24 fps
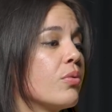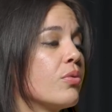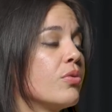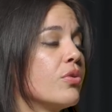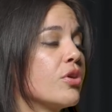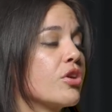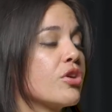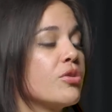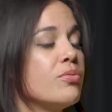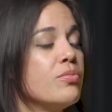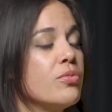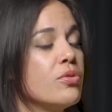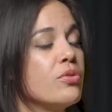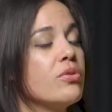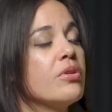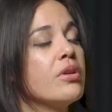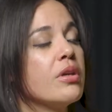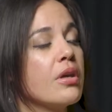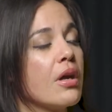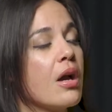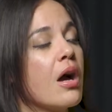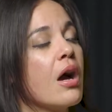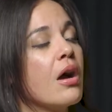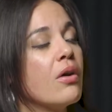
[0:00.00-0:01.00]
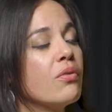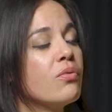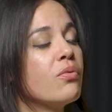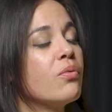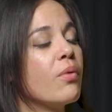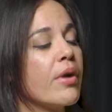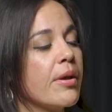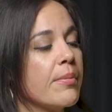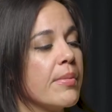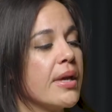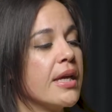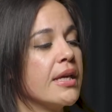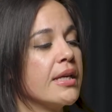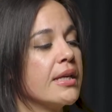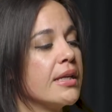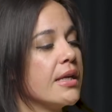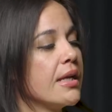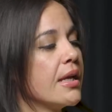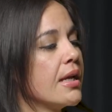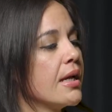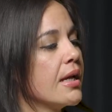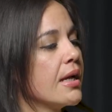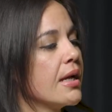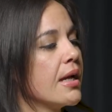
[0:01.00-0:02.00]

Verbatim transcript: the community of women,